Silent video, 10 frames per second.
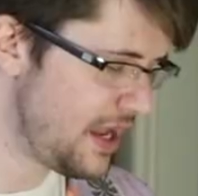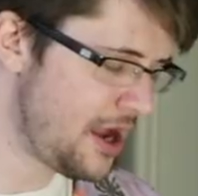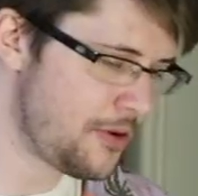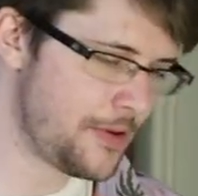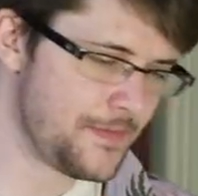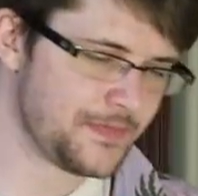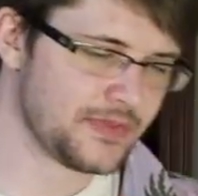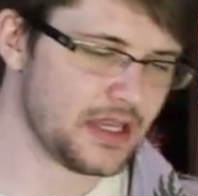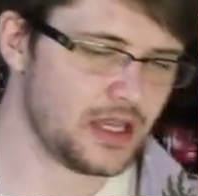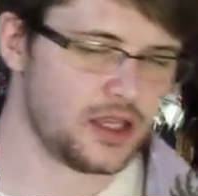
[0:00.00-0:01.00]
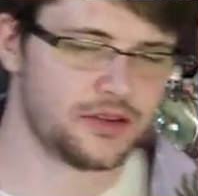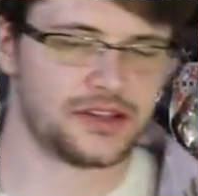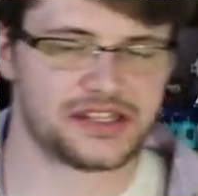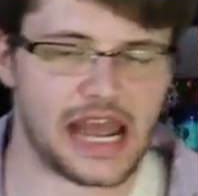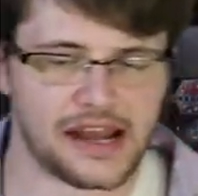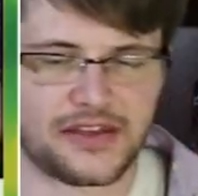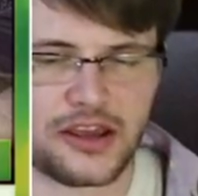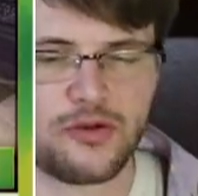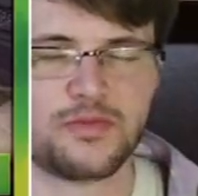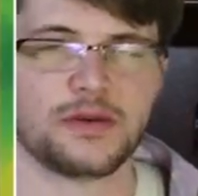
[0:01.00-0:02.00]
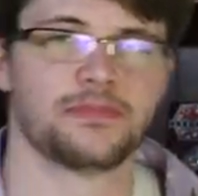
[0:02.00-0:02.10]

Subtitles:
Now, the deck that you would be